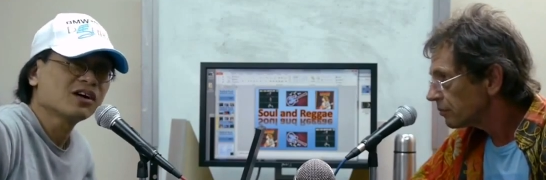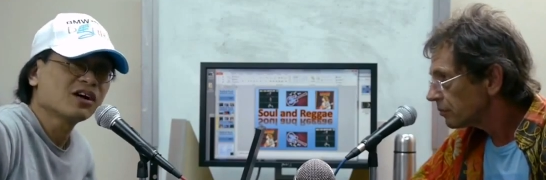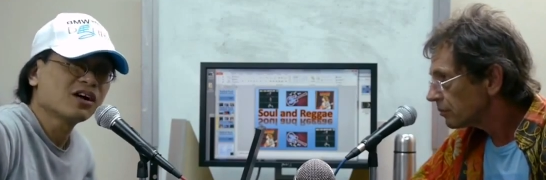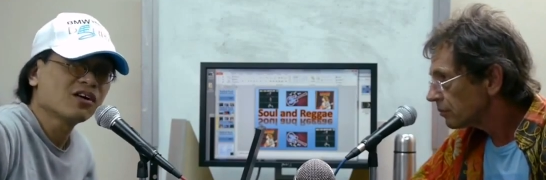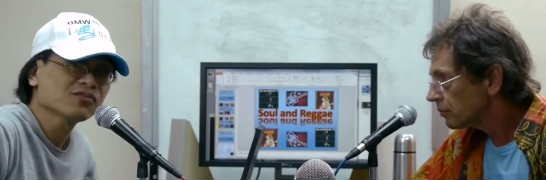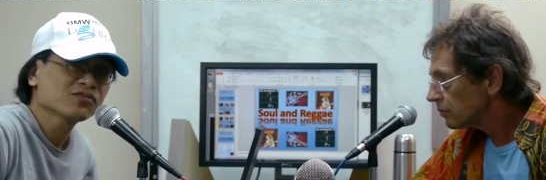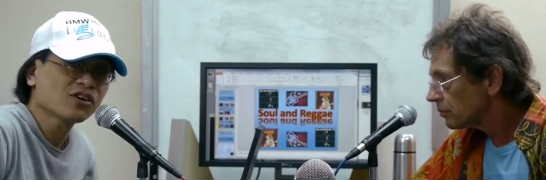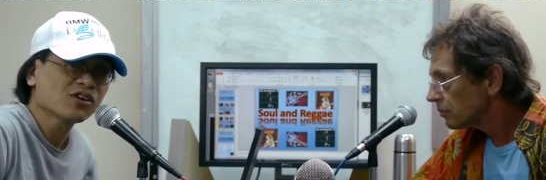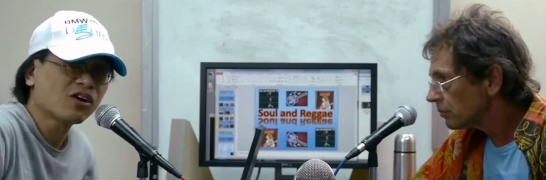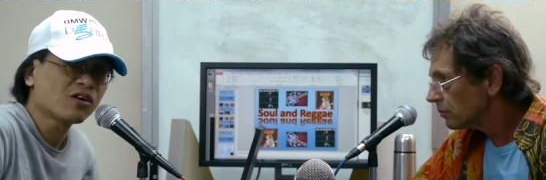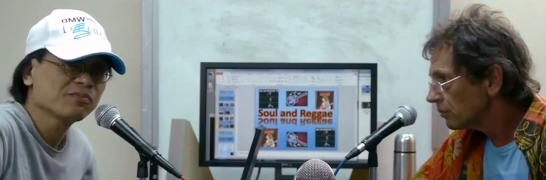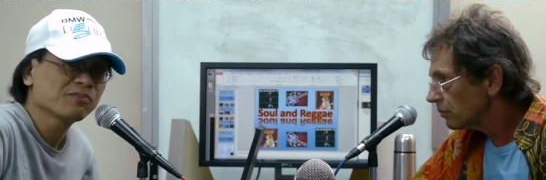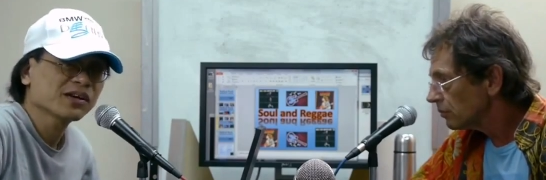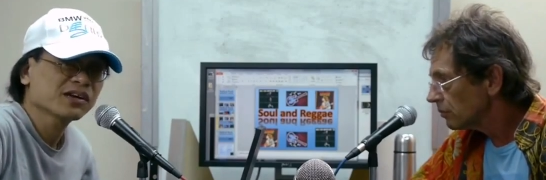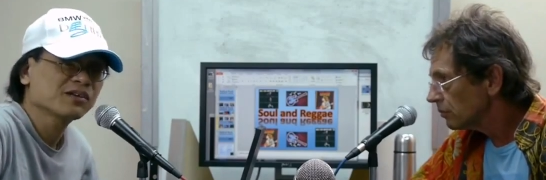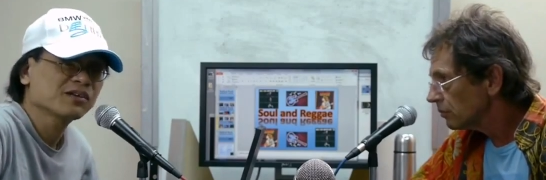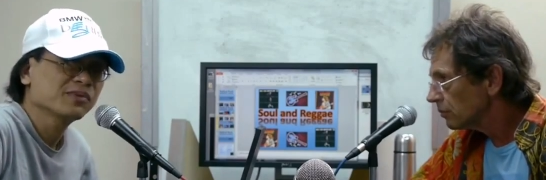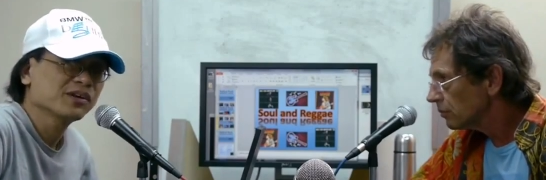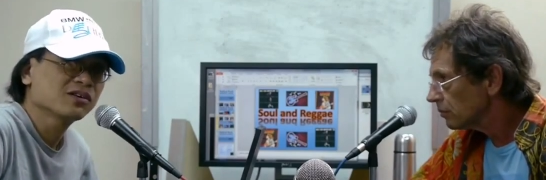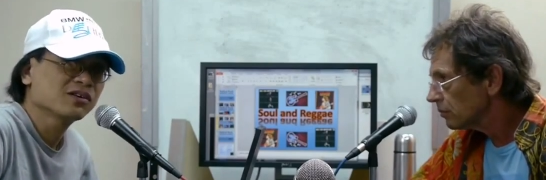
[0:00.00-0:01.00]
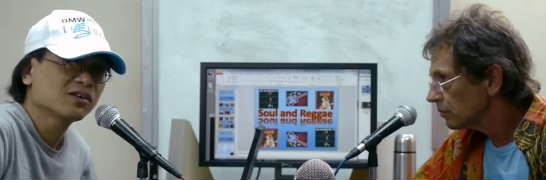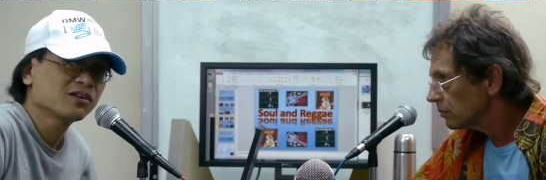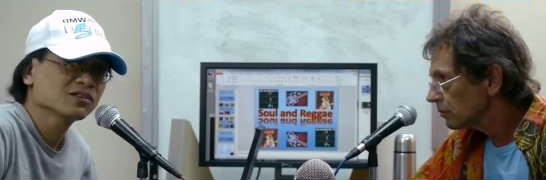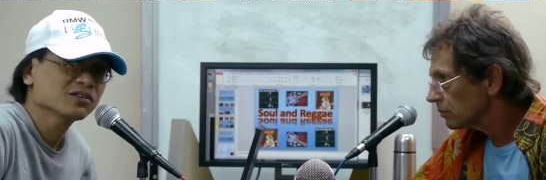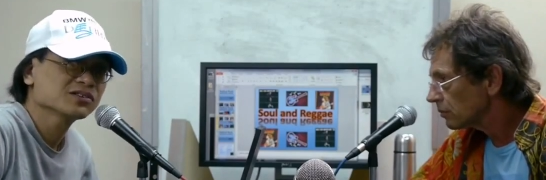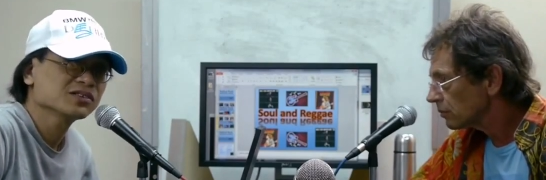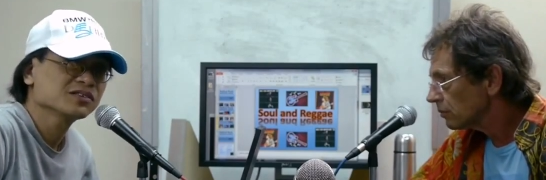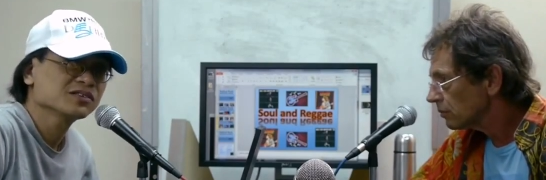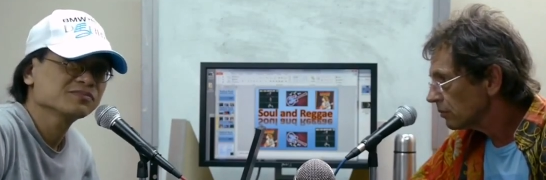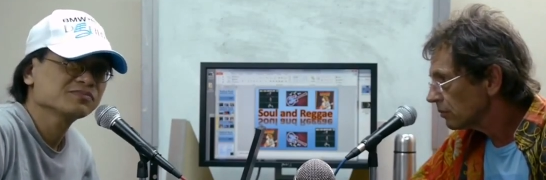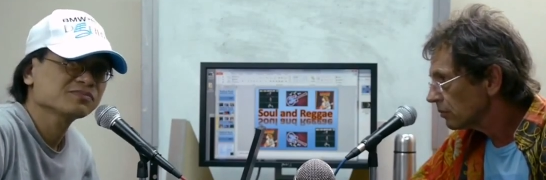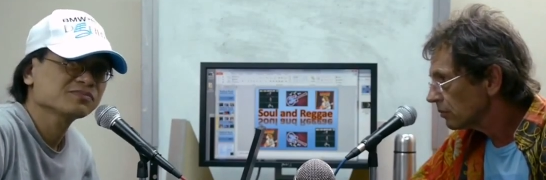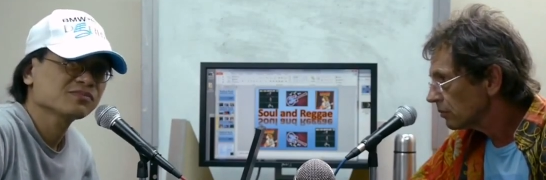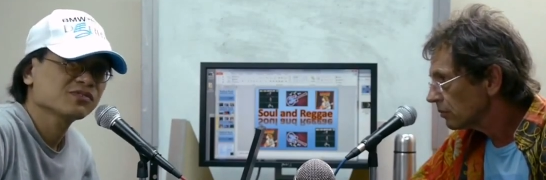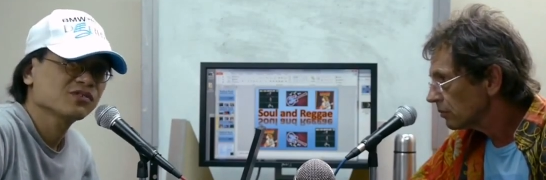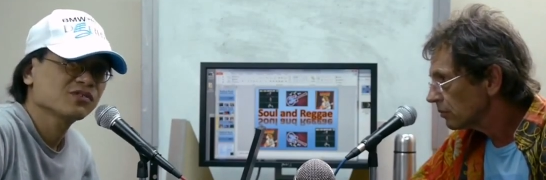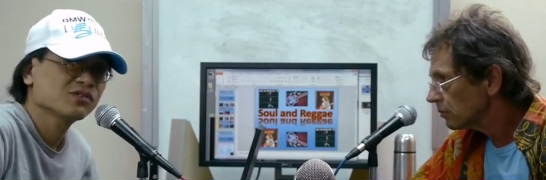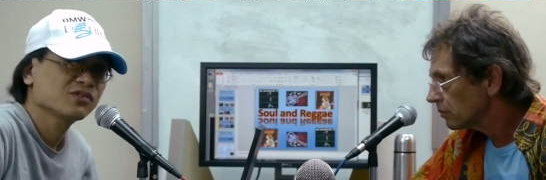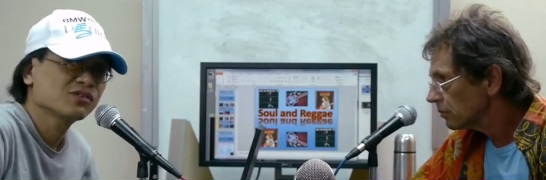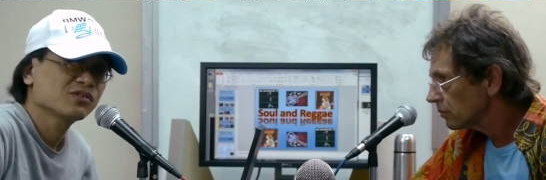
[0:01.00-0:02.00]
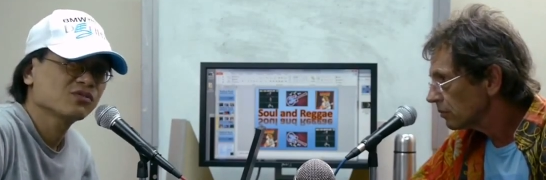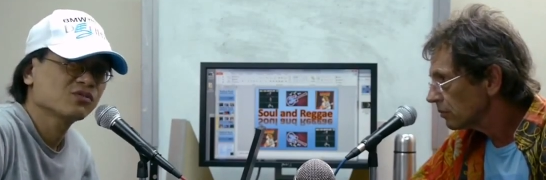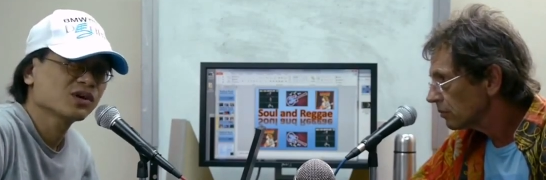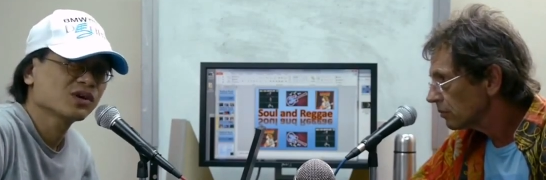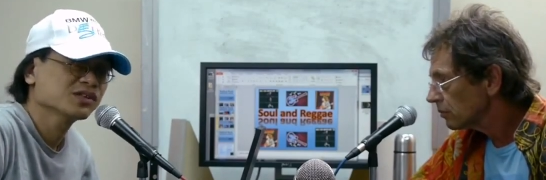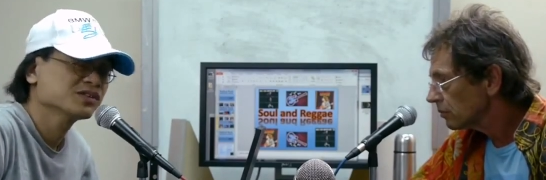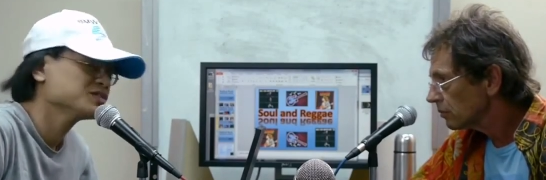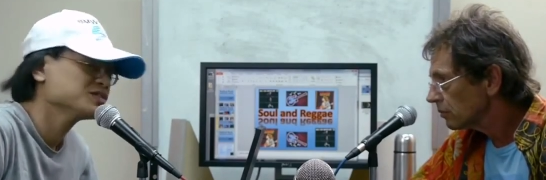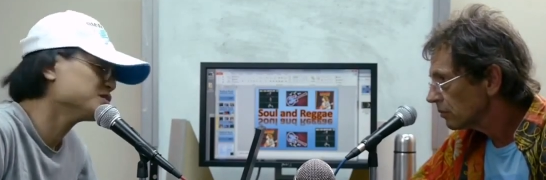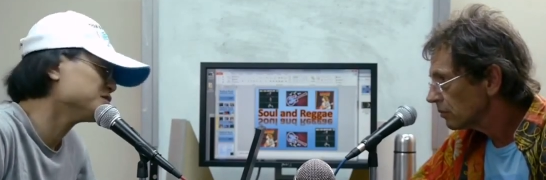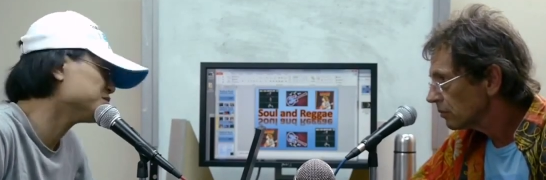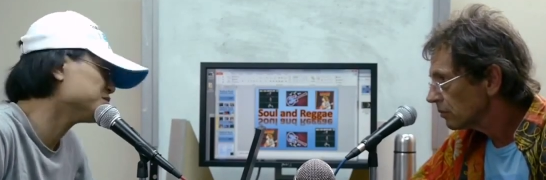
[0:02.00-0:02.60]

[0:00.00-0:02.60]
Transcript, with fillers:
Speaker 1: off topic because um, once